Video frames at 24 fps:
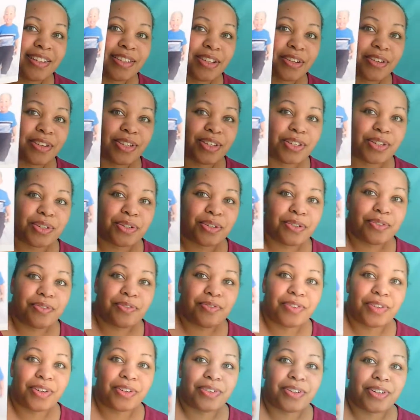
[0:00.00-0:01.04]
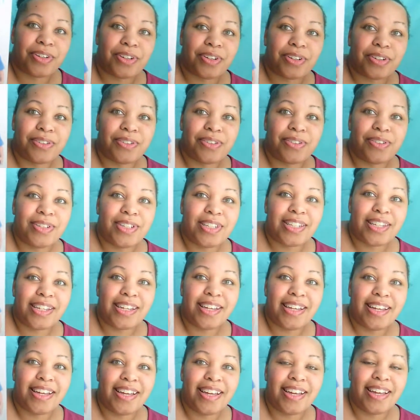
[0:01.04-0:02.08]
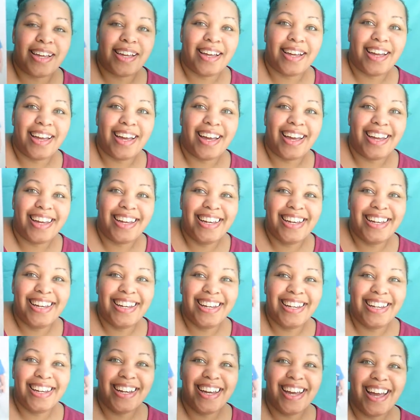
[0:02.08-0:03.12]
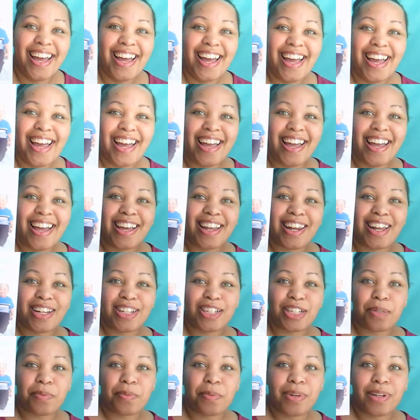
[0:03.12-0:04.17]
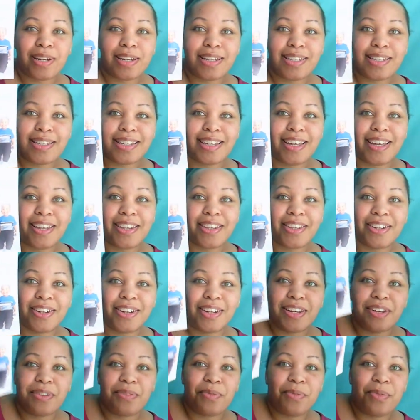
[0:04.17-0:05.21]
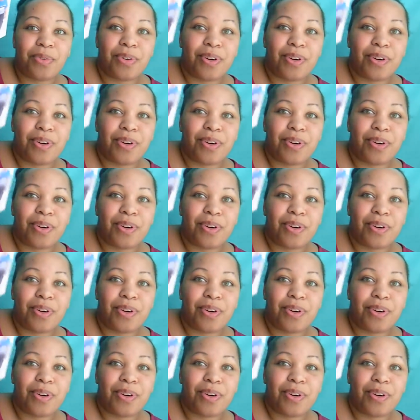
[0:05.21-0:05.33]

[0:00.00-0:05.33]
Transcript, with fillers: So it's 2 photos. And I just put it together in